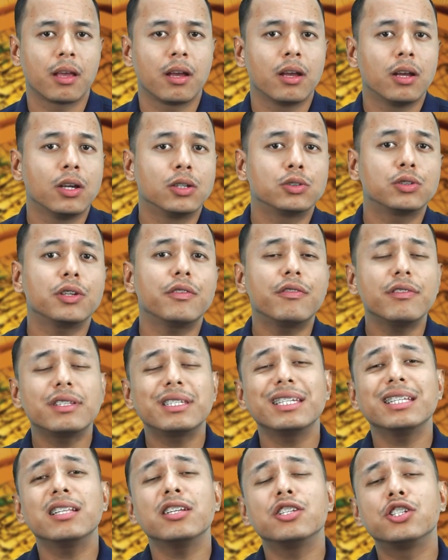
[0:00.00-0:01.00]
So if you
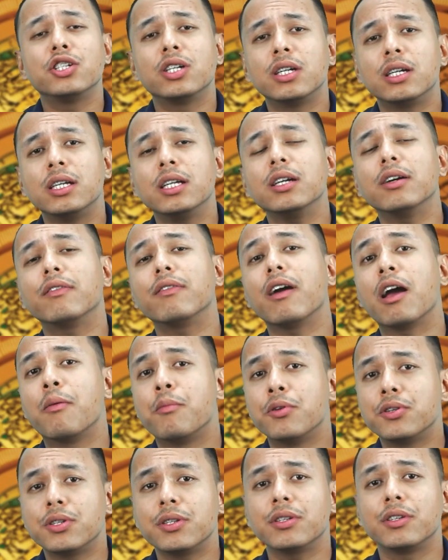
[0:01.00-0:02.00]
see the journey of
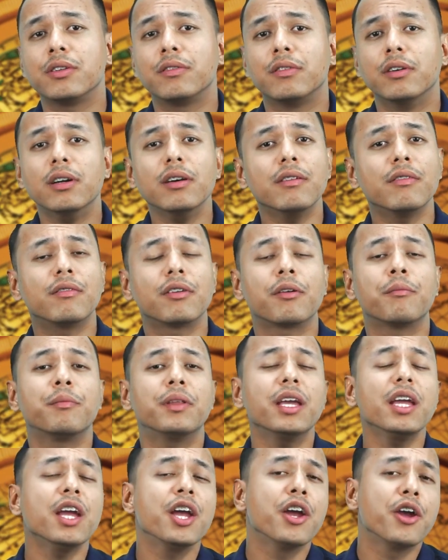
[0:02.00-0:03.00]
Amazon River from
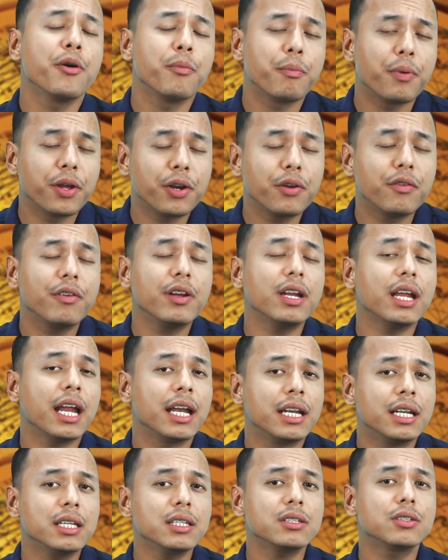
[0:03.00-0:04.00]
the Peruvian
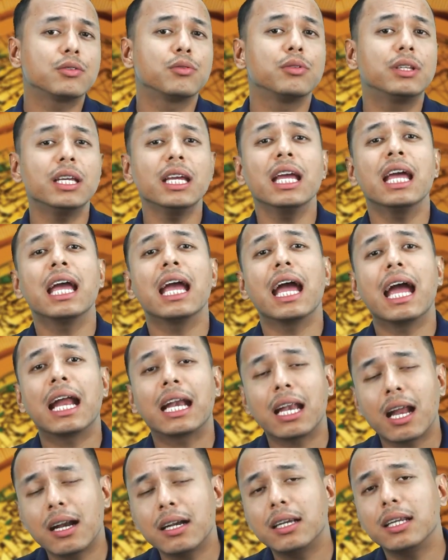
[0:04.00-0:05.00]
Andes to the
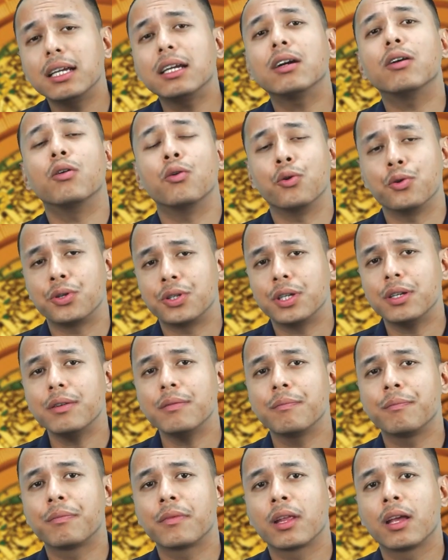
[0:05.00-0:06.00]
Atlantic Ocean,
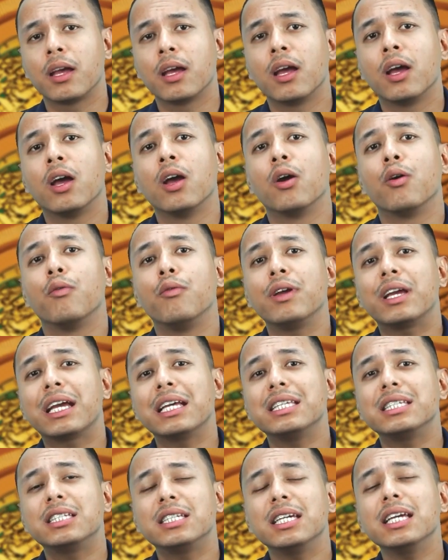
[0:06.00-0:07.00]
we
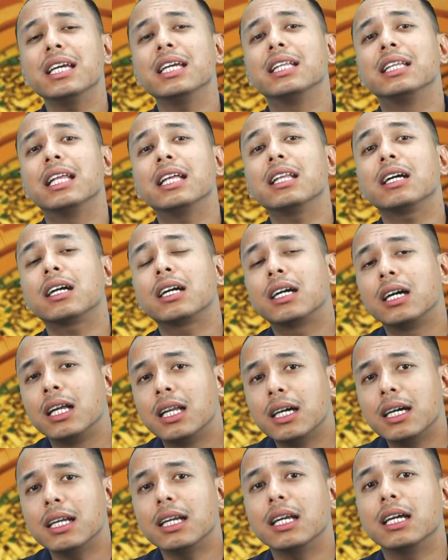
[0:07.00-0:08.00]
can see that the
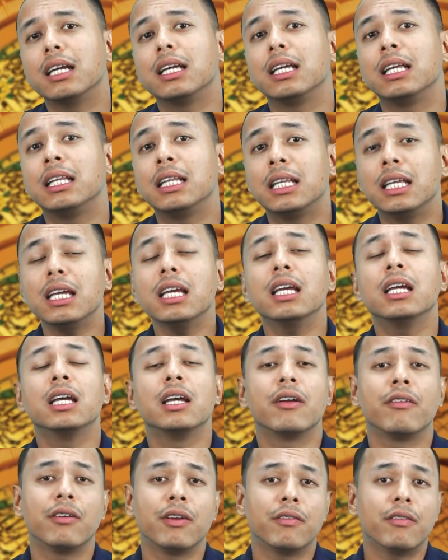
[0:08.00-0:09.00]
color in the
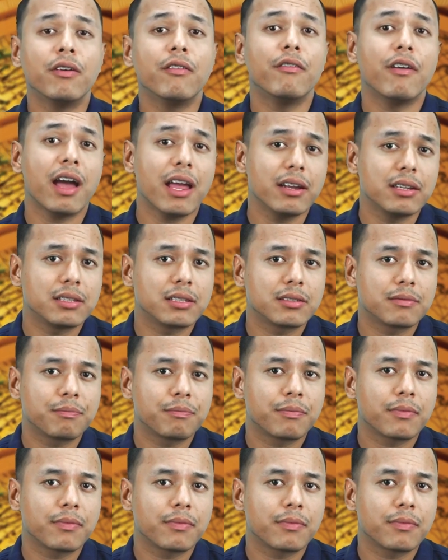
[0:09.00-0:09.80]
river varies.